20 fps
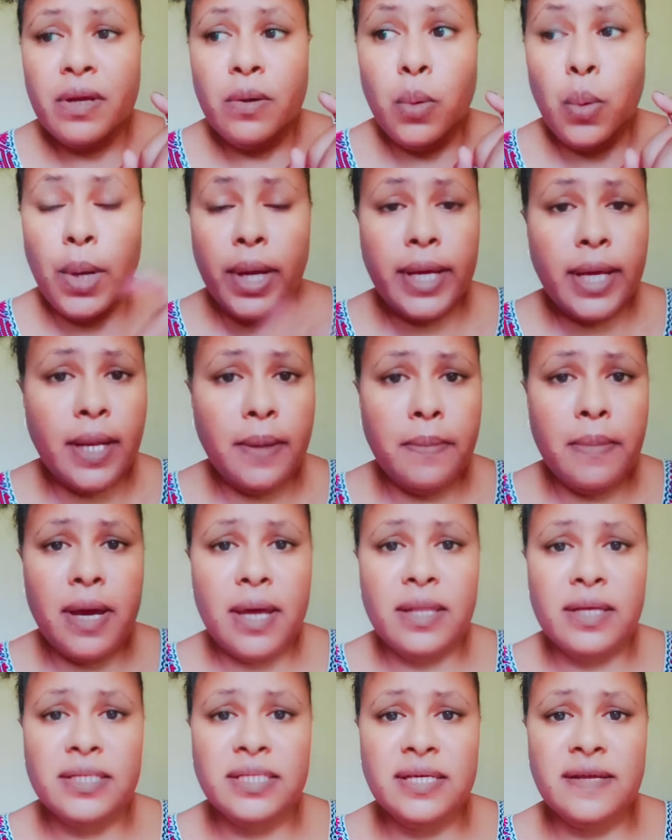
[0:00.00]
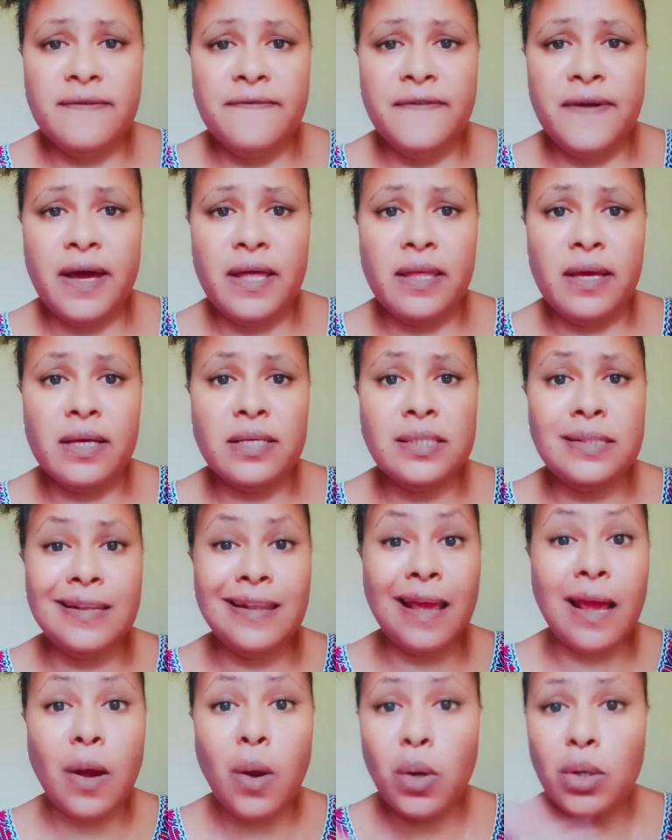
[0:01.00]
working mothers and fathers.
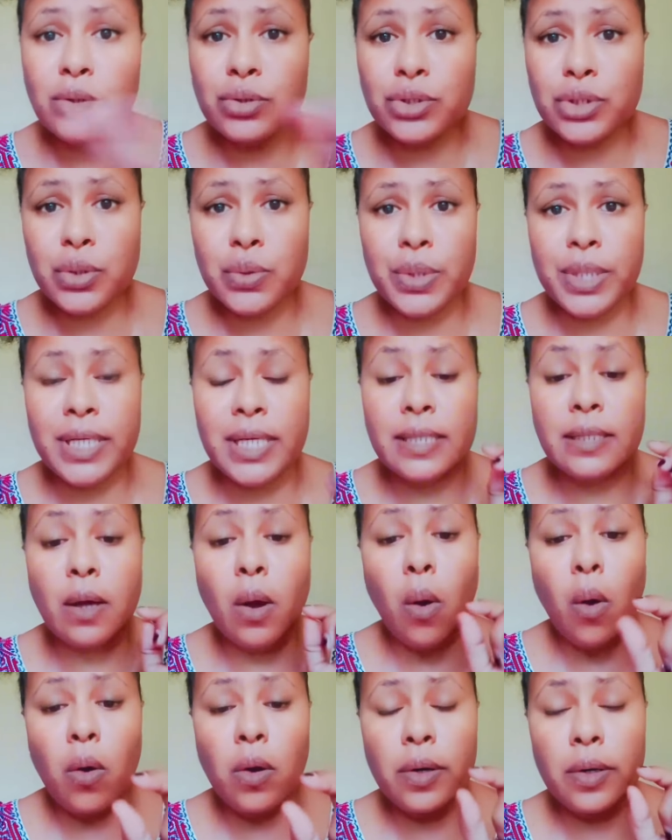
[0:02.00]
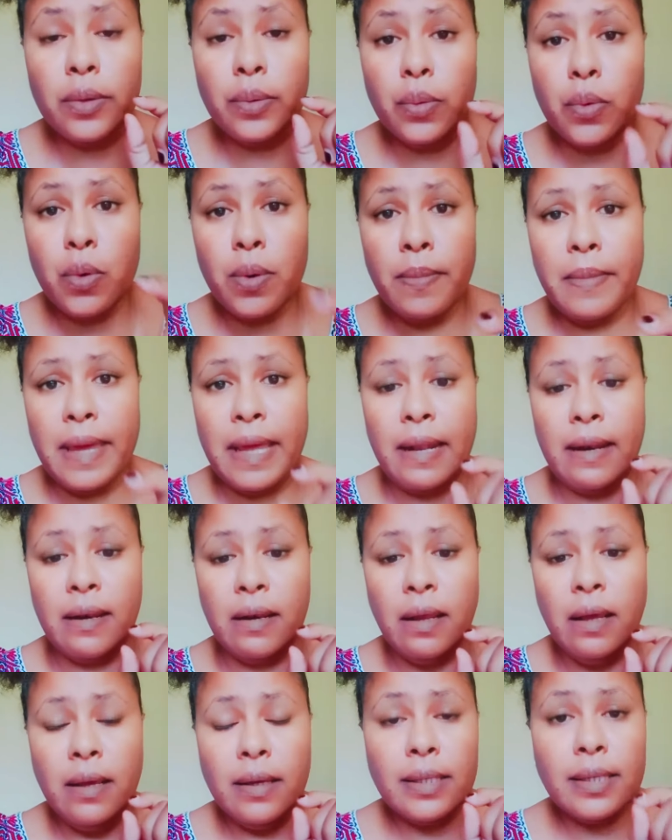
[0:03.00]
They're all doing it. Old women,
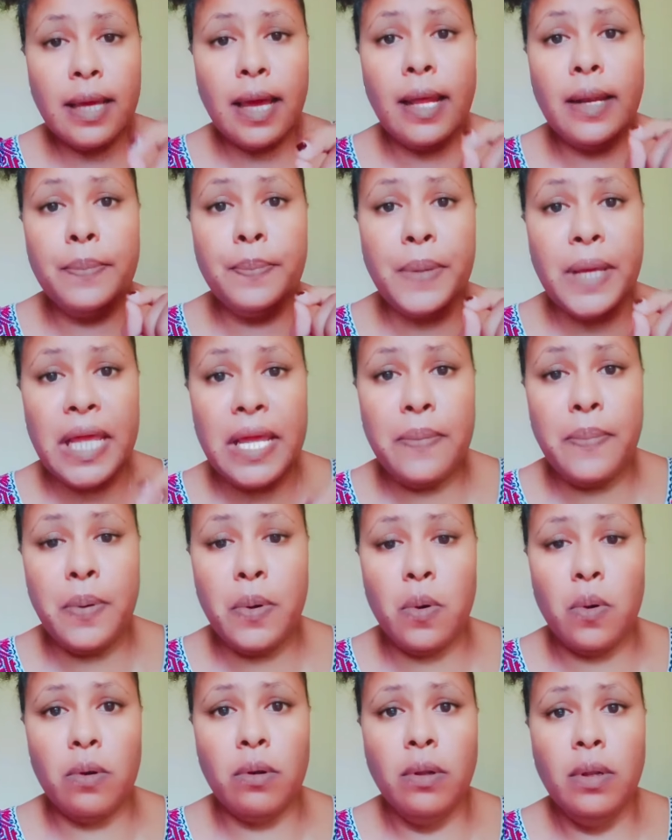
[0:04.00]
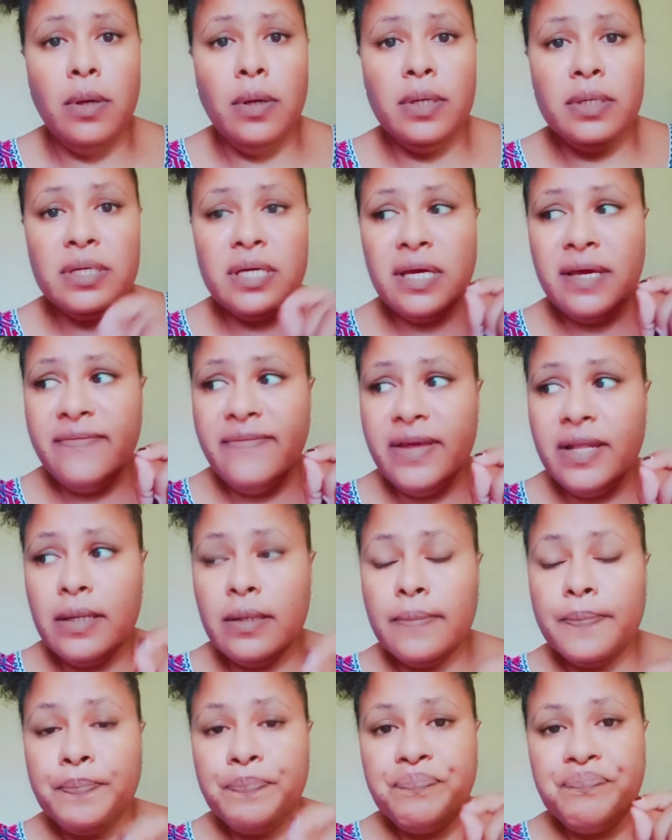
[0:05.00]
young people,
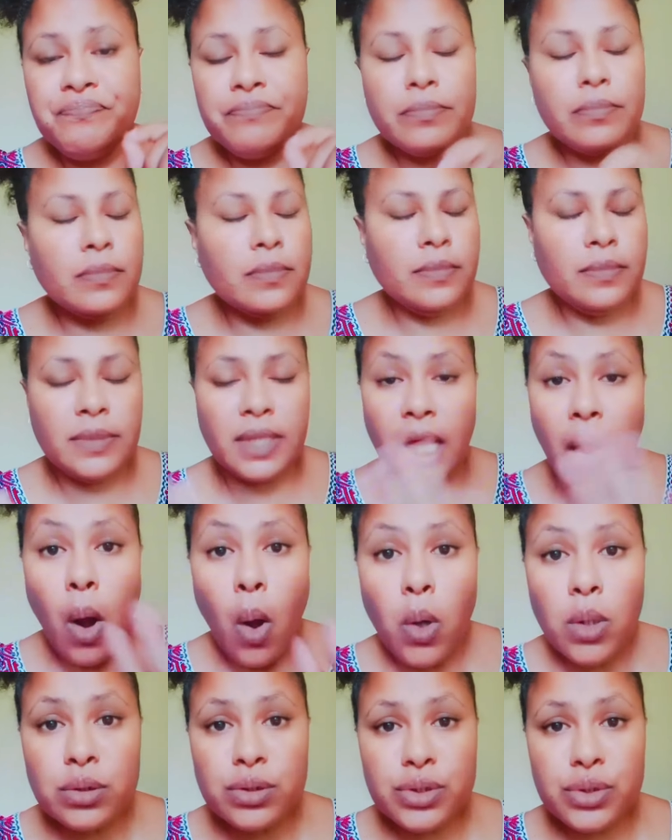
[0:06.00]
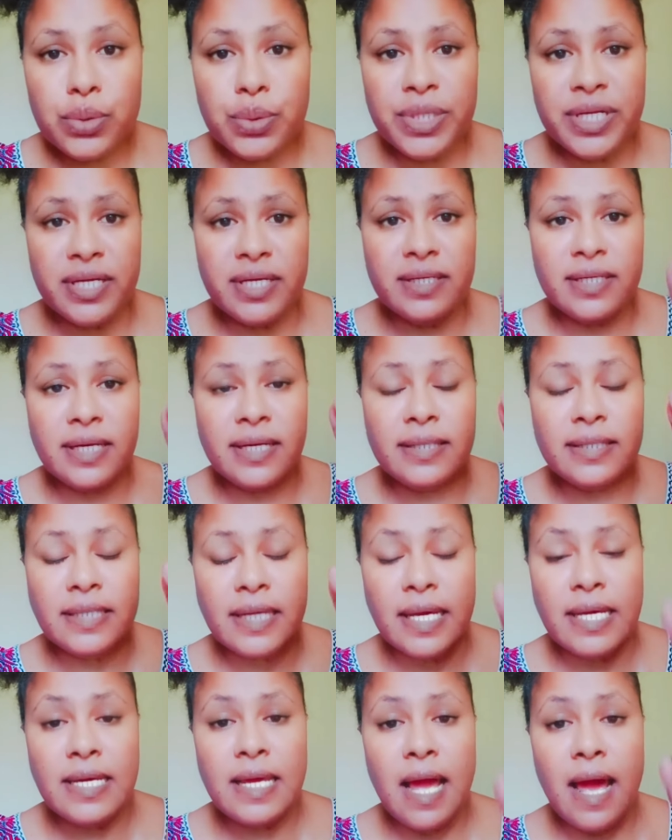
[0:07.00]
even they're all doing it. And
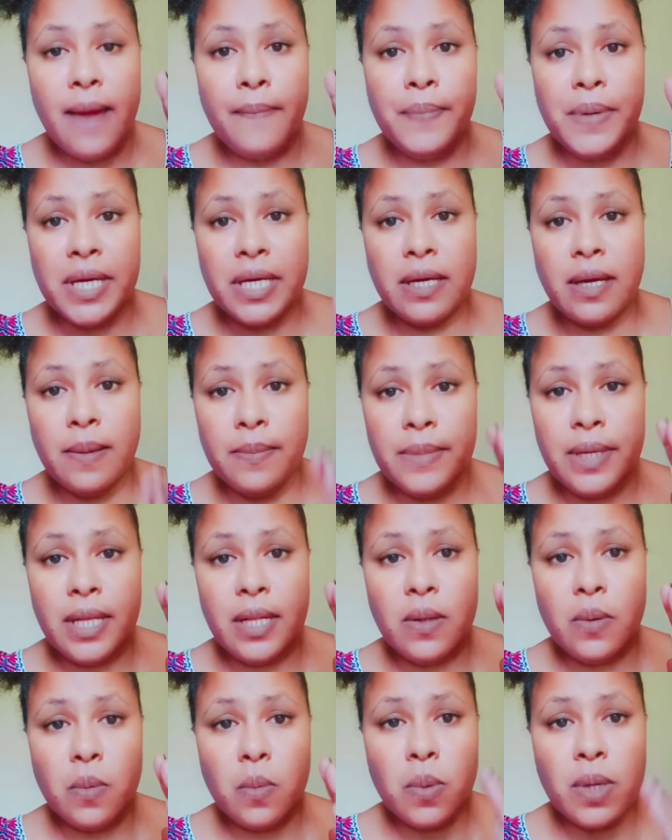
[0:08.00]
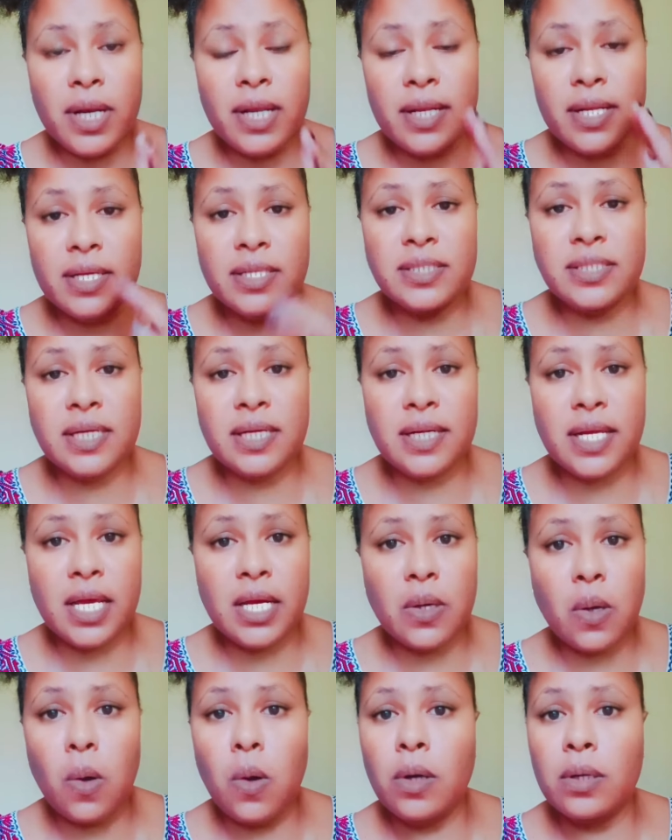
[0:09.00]
they are becoming what it is that they
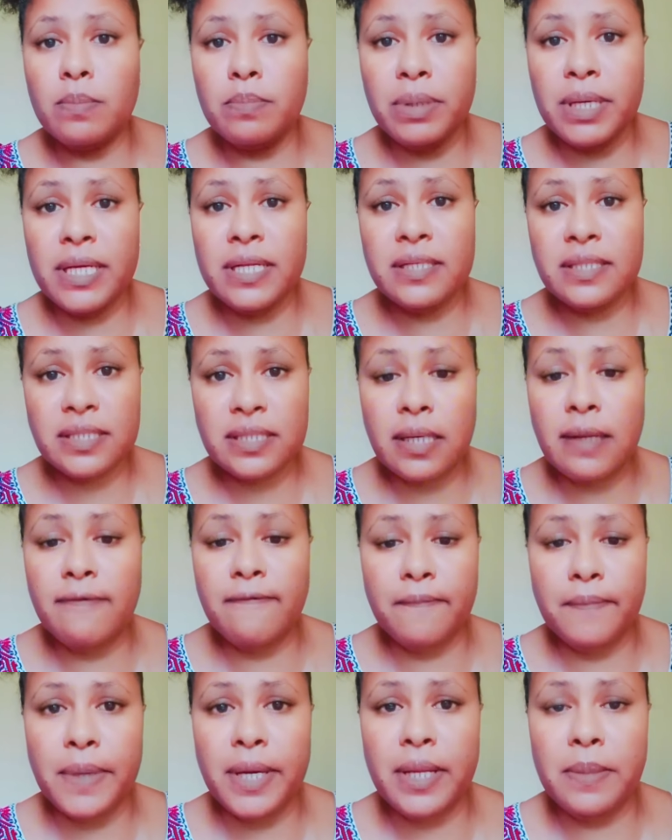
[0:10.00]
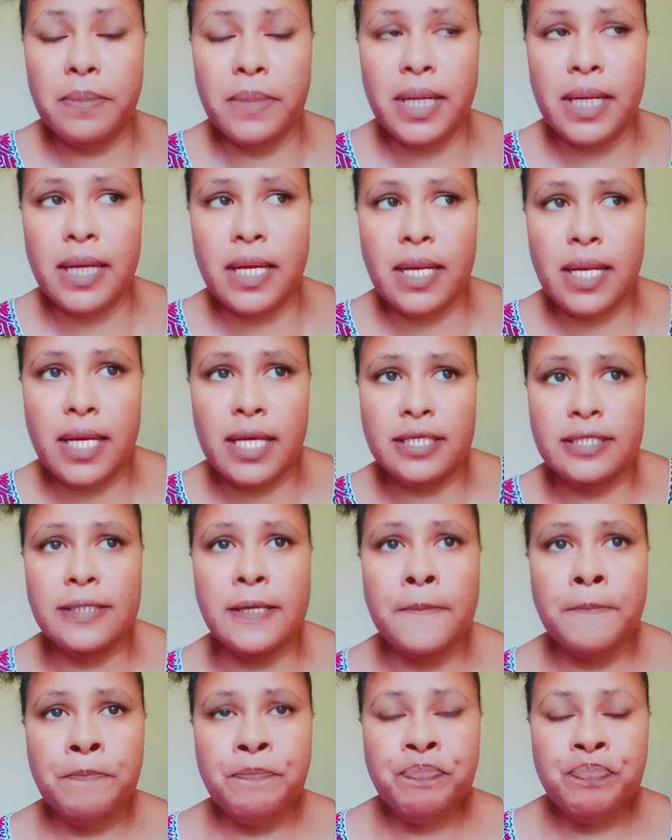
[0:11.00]
call being self-made millionaires.
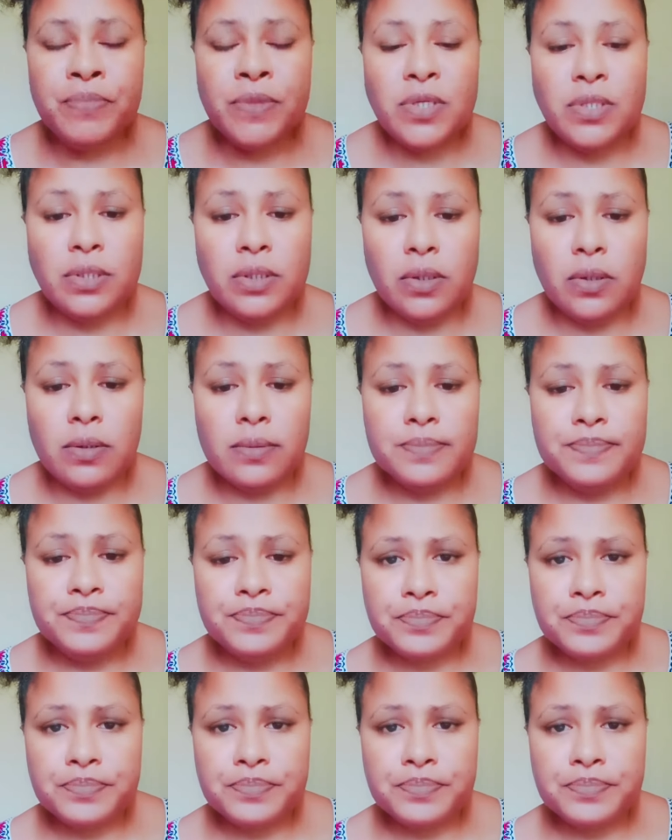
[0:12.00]
So